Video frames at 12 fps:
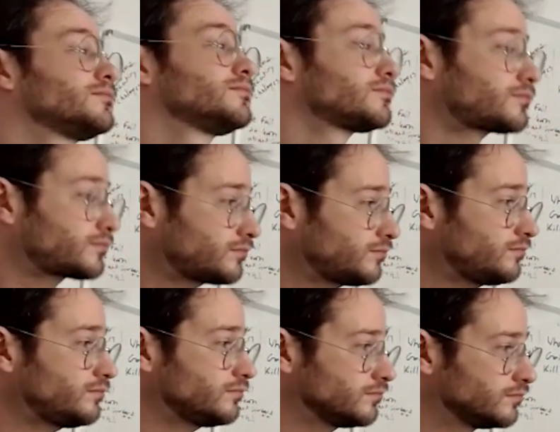
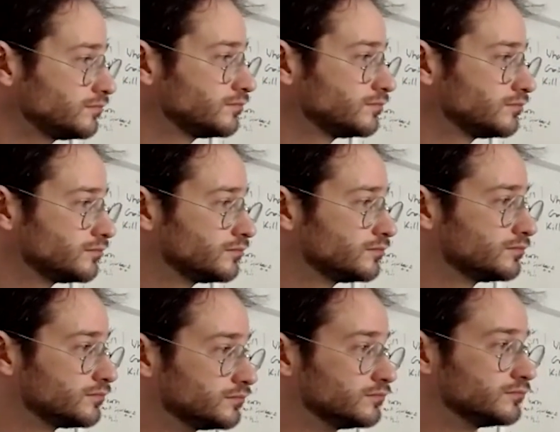
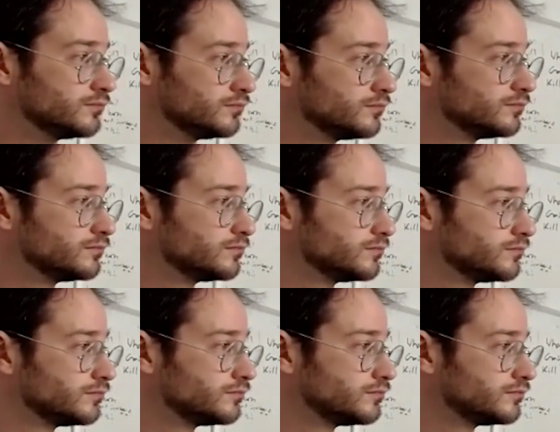
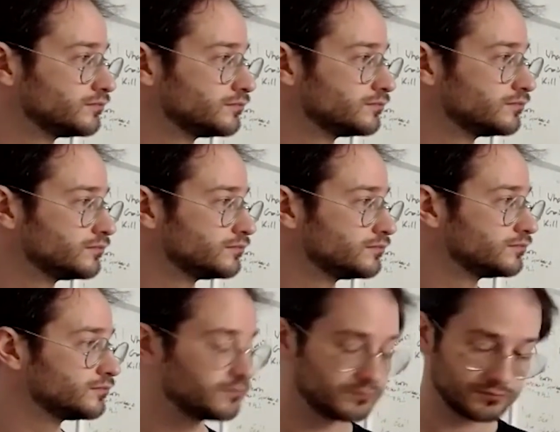
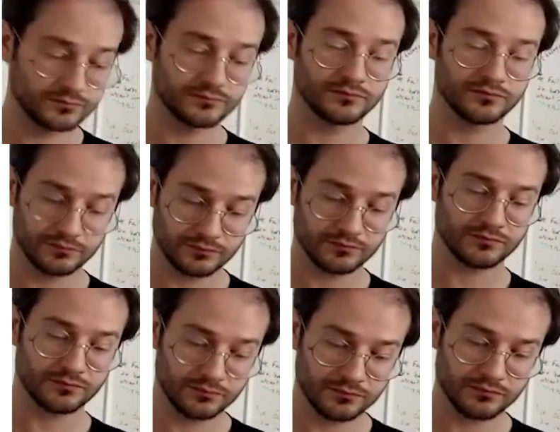
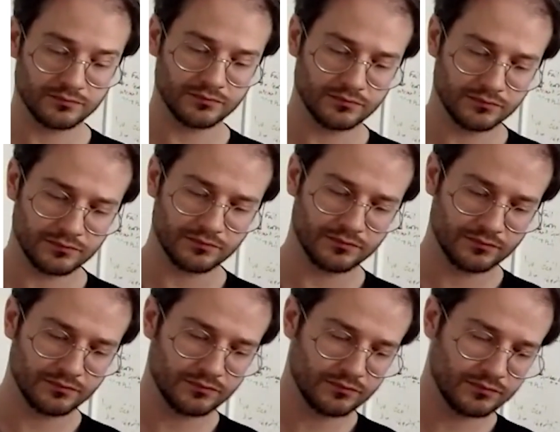
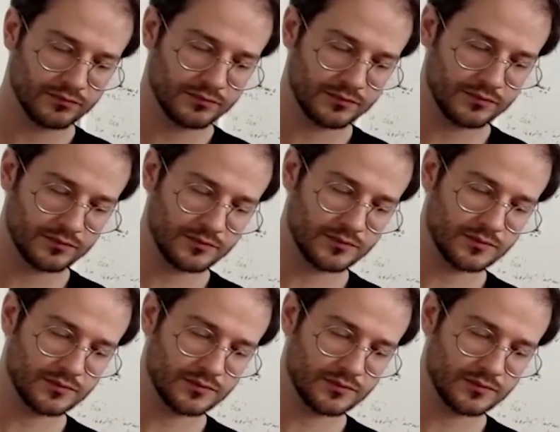(silent)